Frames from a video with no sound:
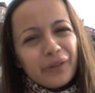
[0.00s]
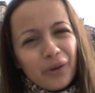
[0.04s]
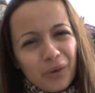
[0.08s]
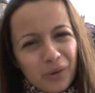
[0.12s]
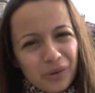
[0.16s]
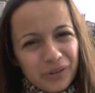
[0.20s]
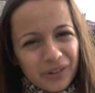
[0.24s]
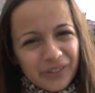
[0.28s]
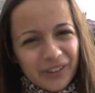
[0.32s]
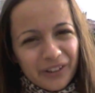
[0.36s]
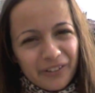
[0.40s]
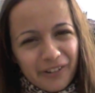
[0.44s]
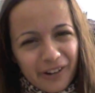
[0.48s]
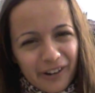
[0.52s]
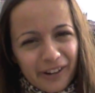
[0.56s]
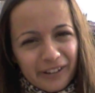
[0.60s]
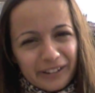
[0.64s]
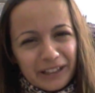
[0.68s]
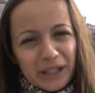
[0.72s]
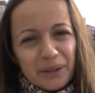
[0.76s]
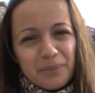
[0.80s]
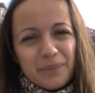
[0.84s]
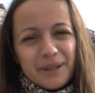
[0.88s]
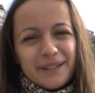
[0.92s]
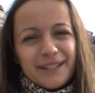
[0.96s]
We know that there are
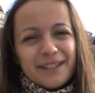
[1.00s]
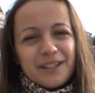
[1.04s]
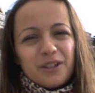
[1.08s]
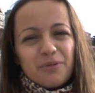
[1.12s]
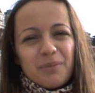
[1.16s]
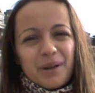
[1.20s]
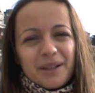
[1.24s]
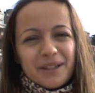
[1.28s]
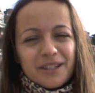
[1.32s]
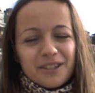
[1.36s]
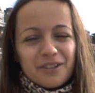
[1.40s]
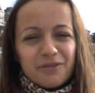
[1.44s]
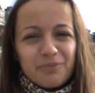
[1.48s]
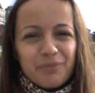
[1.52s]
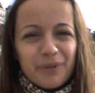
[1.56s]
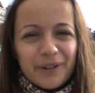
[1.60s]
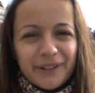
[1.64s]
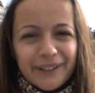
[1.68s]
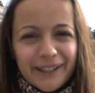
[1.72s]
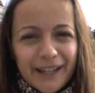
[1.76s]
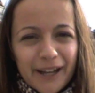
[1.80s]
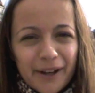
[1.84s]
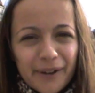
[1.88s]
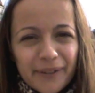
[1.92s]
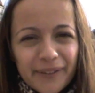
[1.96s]
unlimited amounts of
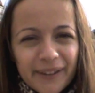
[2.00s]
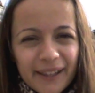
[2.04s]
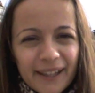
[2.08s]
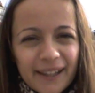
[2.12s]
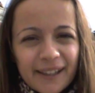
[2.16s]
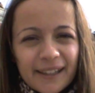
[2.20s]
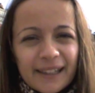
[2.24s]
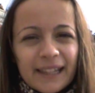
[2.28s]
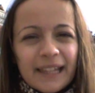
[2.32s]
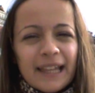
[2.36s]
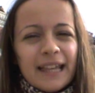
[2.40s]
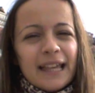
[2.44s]
money out there,